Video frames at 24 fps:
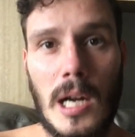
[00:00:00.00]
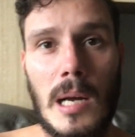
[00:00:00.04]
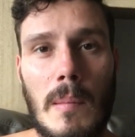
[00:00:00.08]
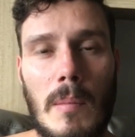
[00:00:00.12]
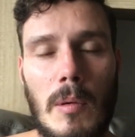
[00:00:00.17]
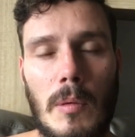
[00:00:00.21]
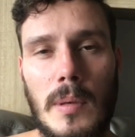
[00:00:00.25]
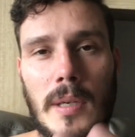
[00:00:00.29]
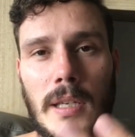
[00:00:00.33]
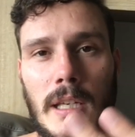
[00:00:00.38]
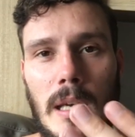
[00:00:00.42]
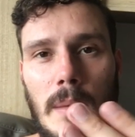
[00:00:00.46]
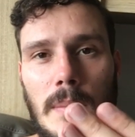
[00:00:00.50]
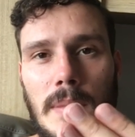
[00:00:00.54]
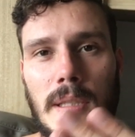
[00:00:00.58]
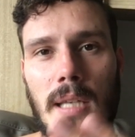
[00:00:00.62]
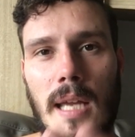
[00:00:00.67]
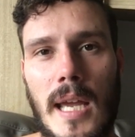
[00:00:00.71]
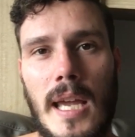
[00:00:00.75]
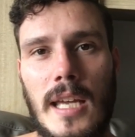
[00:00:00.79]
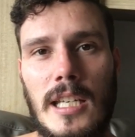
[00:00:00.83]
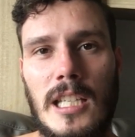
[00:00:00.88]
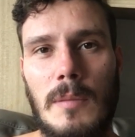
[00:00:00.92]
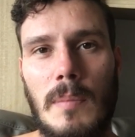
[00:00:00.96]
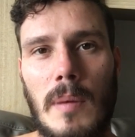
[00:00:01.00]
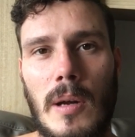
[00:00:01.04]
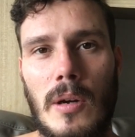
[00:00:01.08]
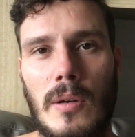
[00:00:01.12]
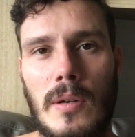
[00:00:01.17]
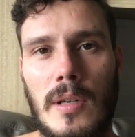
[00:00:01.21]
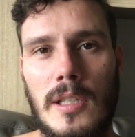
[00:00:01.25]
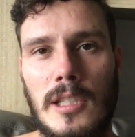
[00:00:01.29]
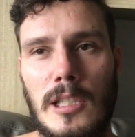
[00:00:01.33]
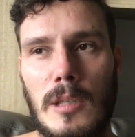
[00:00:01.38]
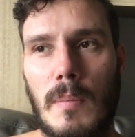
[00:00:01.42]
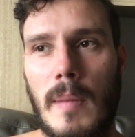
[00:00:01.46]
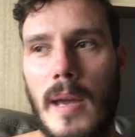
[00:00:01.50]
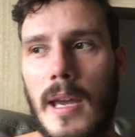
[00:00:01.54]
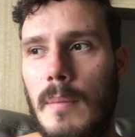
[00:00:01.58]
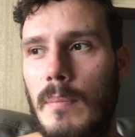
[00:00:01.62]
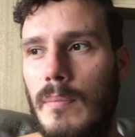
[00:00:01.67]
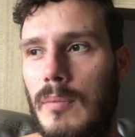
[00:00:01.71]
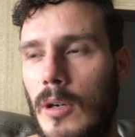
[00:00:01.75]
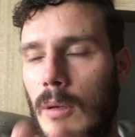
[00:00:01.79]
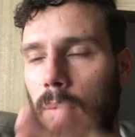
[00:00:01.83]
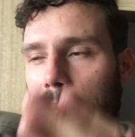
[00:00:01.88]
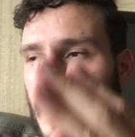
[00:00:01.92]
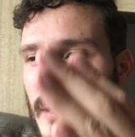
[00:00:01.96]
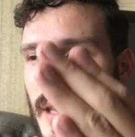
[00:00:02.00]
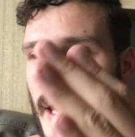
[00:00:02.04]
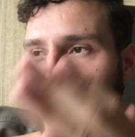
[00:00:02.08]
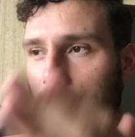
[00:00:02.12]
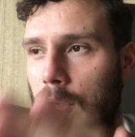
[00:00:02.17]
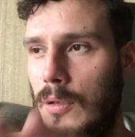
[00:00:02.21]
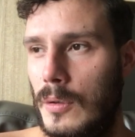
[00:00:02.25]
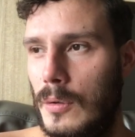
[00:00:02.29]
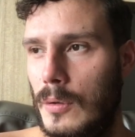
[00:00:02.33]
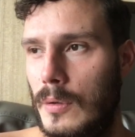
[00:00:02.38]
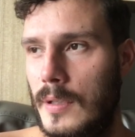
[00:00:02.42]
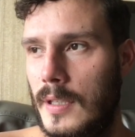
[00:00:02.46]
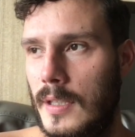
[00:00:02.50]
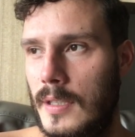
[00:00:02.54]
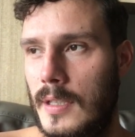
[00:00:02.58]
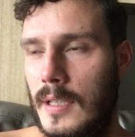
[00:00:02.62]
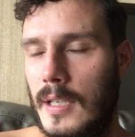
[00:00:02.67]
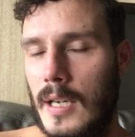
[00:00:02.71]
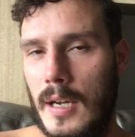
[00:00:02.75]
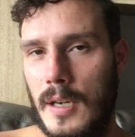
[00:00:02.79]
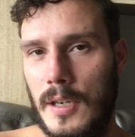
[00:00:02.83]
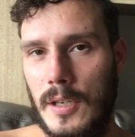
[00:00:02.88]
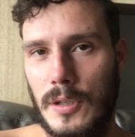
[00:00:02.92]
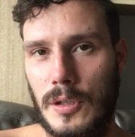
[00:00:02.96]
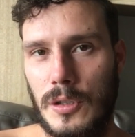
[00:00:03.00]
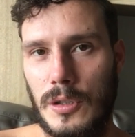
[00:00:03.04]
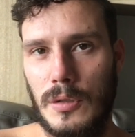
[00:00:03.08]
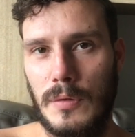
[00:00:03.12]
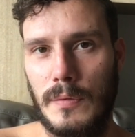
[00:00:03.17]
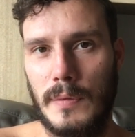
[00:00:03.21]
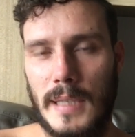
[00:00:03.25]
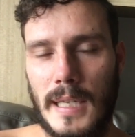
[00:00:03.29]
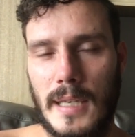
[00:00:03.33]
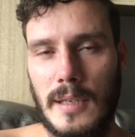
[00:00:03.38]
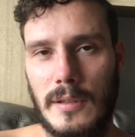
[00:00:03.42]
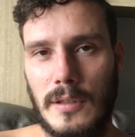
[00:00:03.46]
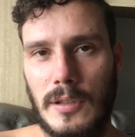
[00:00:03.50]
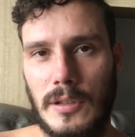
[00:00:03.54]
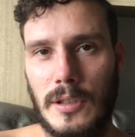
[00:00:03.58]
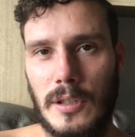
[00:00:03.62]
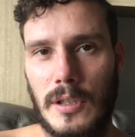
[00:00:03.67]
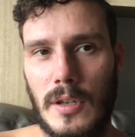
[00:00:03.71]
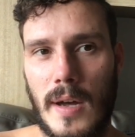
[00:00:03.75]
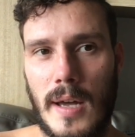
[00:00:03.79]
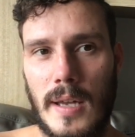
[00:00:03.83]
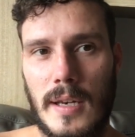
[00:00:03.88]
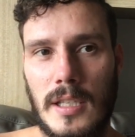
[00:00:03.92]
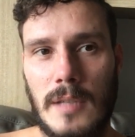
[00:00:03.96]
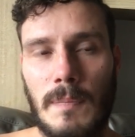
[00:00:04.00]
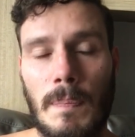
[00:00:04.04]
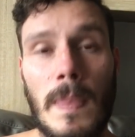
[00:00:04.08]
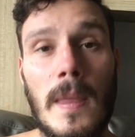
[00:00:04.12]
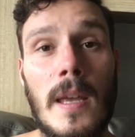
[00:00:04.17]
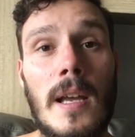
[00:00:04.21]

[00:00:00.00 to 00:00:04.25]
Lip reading: But when it comes to antibiotics, the main problem they cause is a gut issue relating to tinnitus.